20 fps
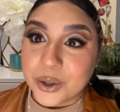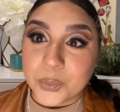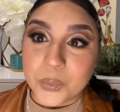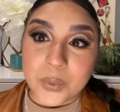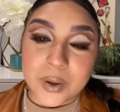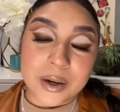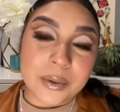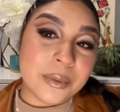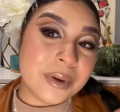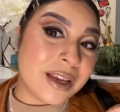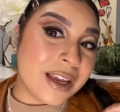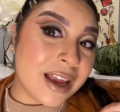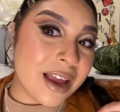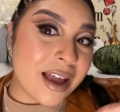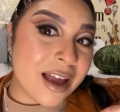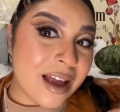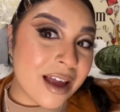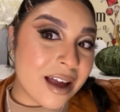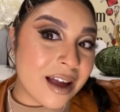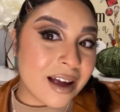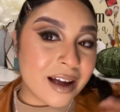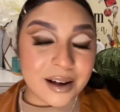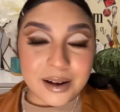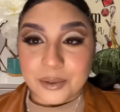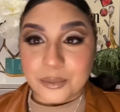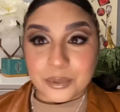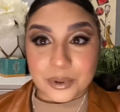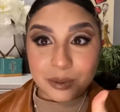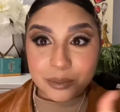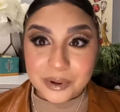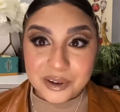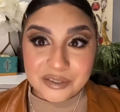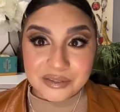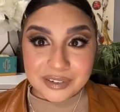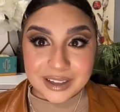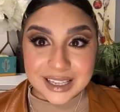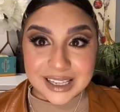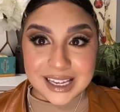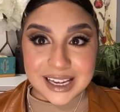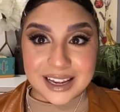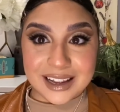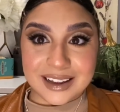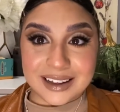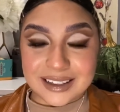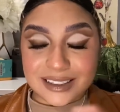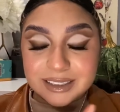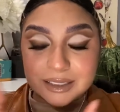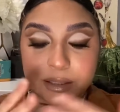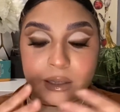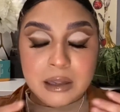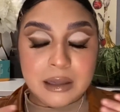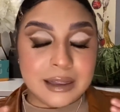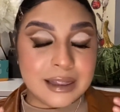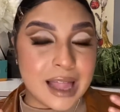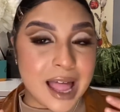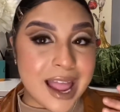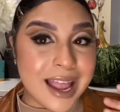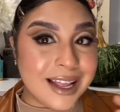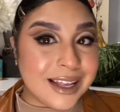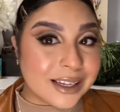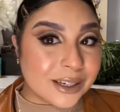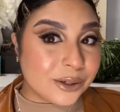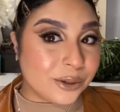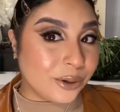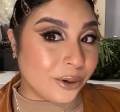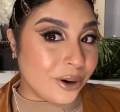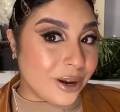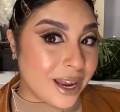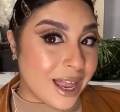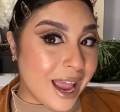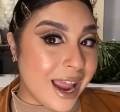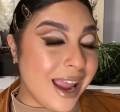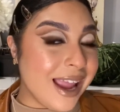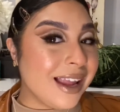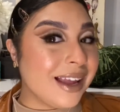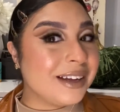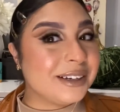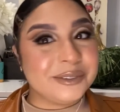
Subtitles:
What are we feeling? Like? No like?